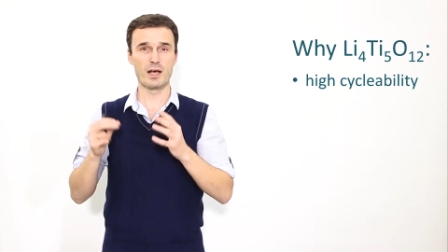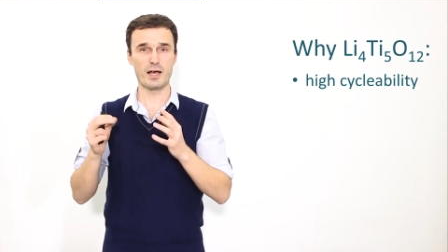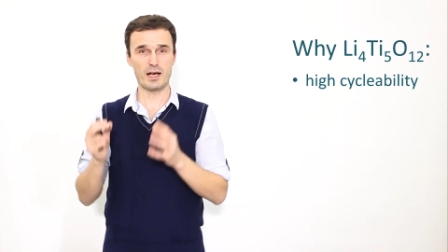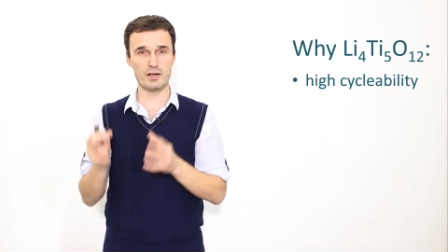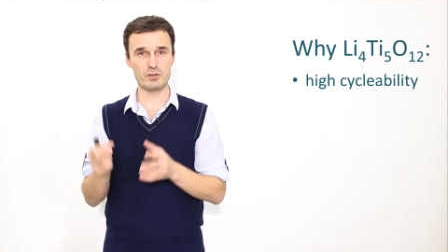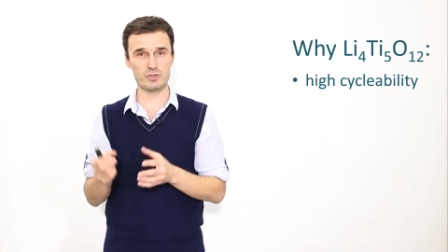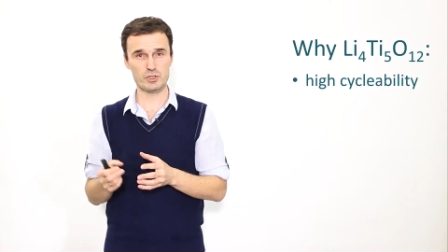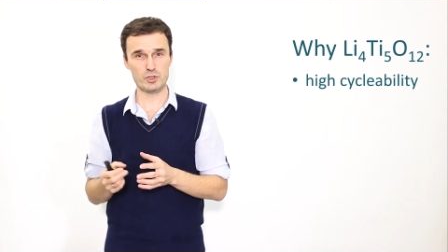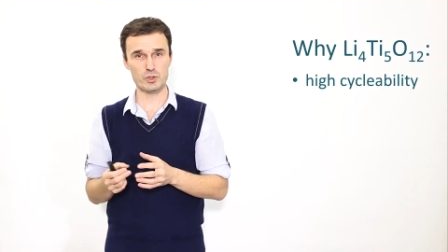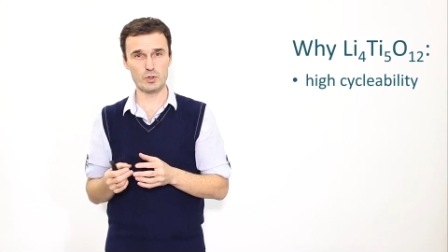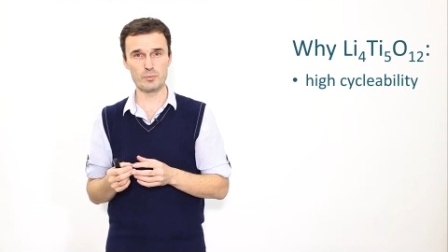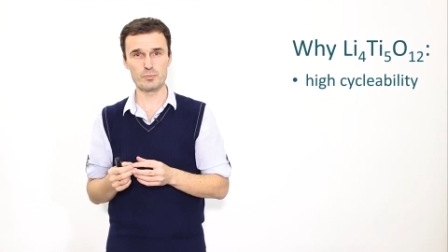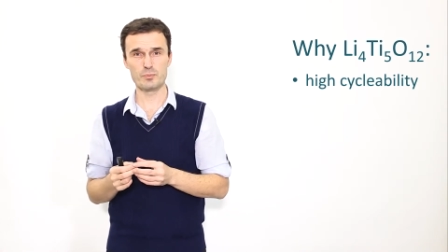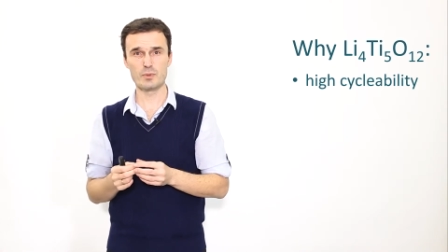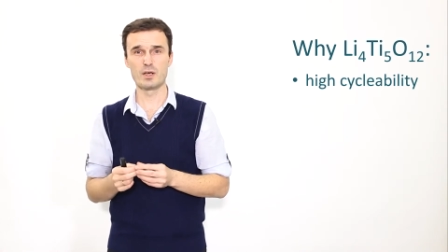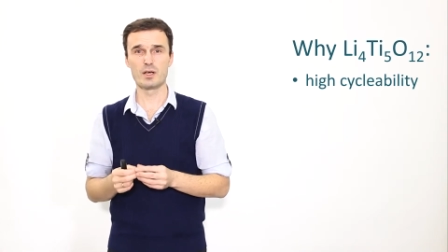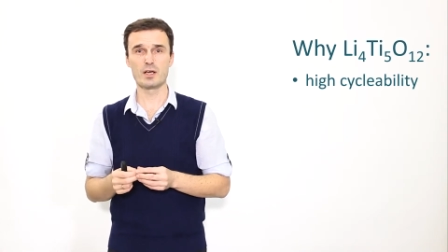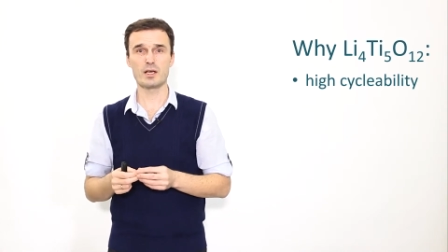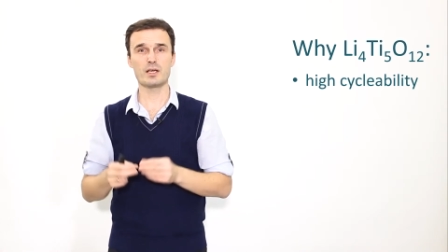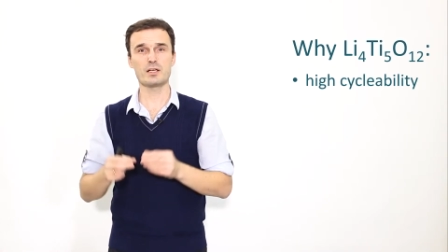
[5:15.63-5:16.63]
Also,
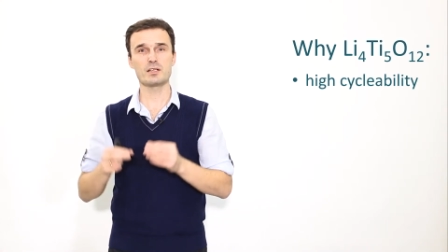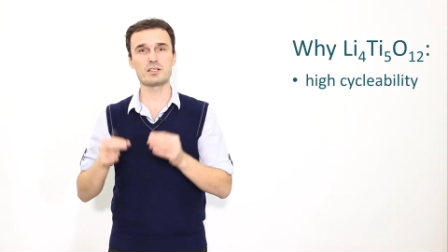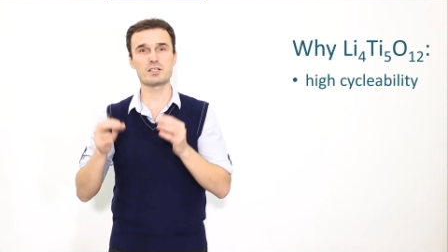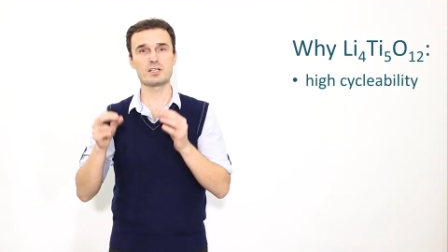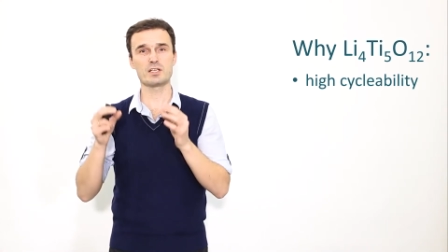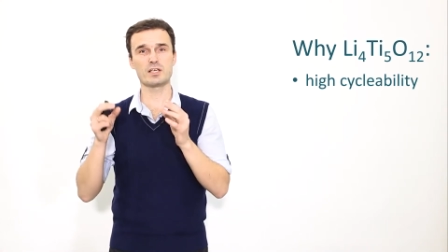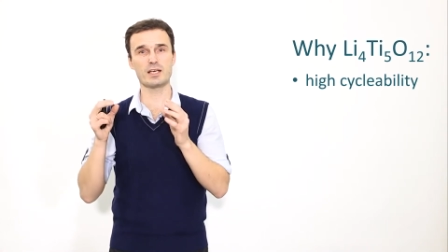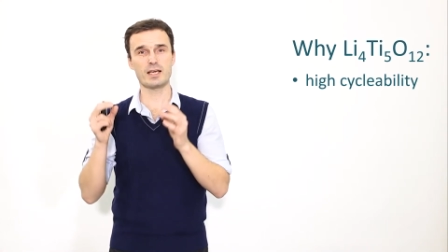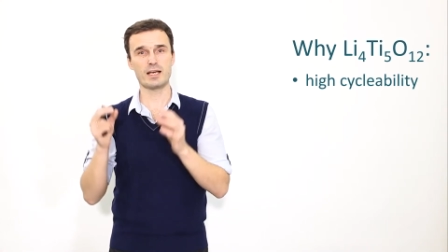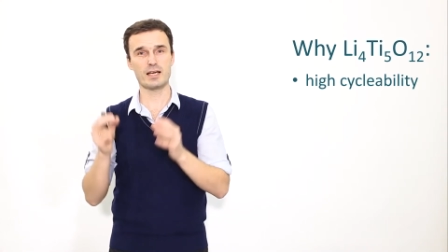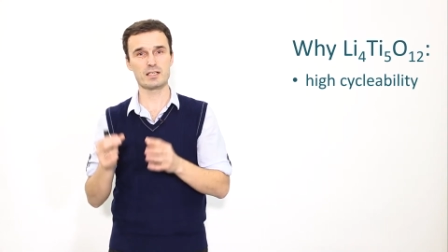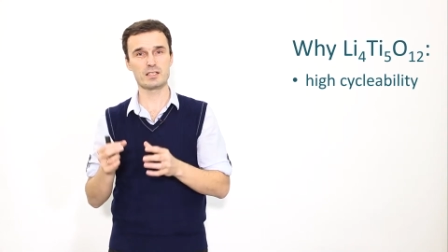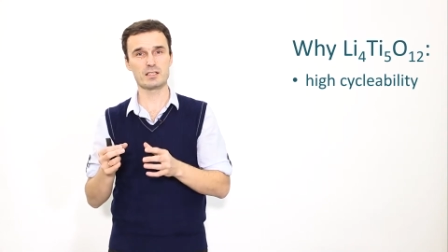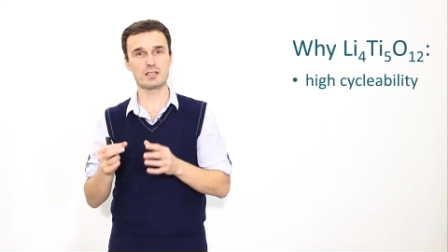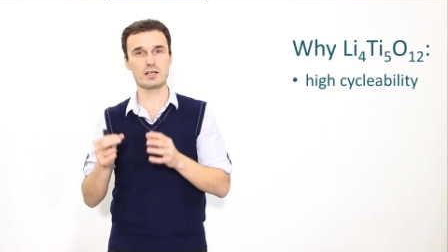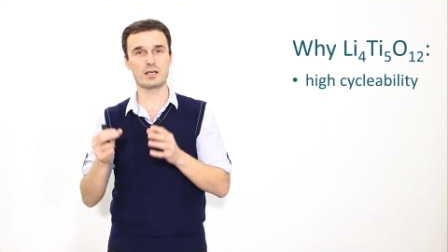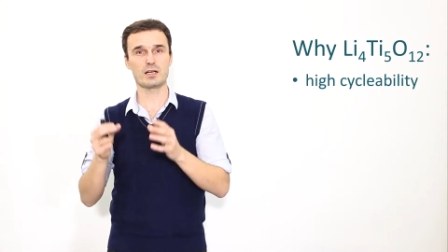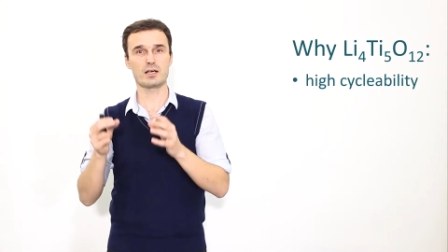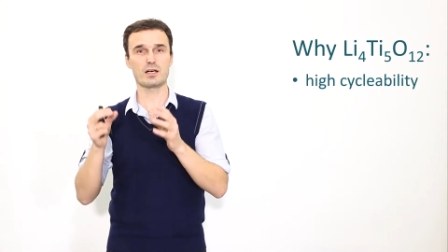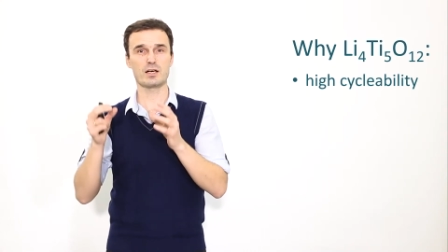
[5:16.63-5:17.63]
it can
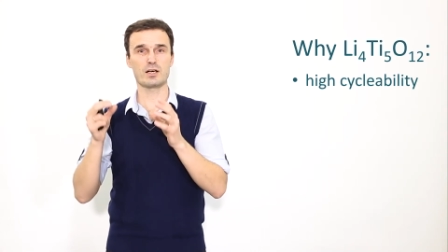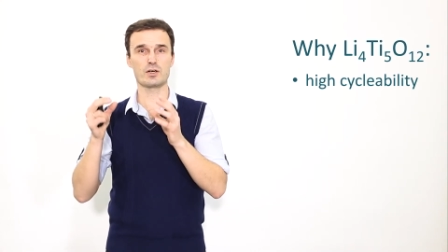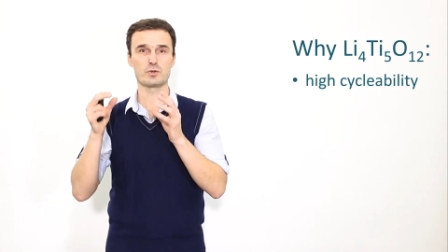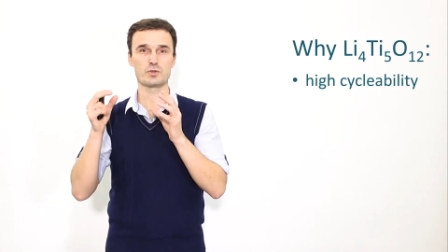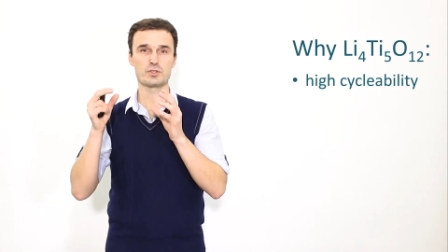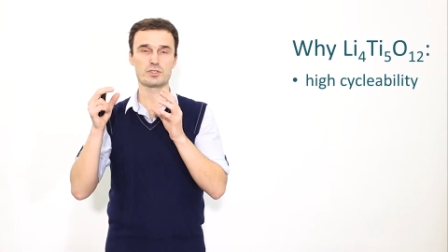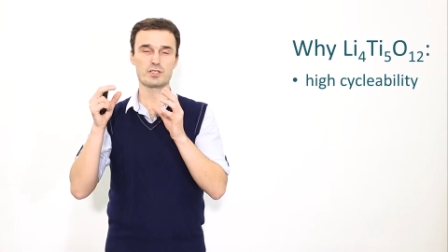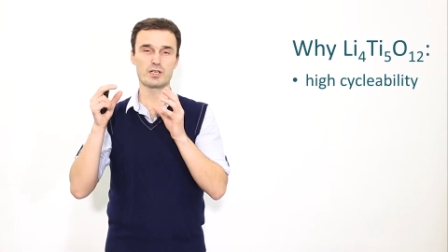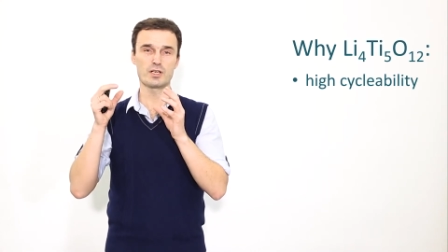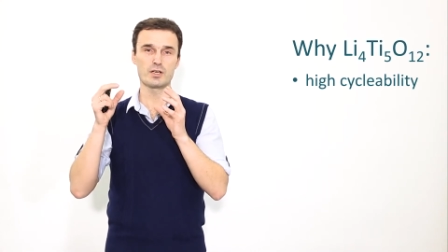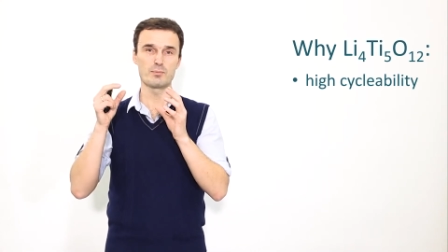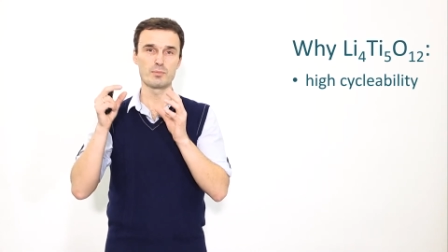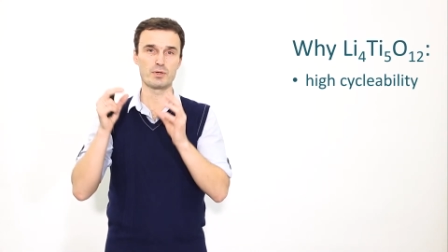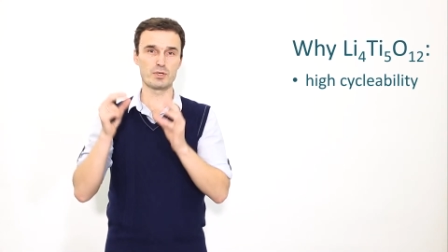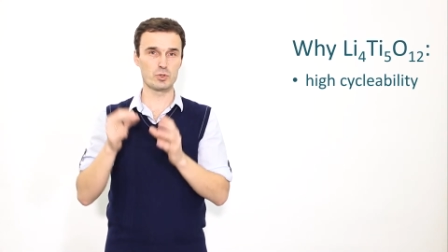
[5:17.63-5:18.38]
be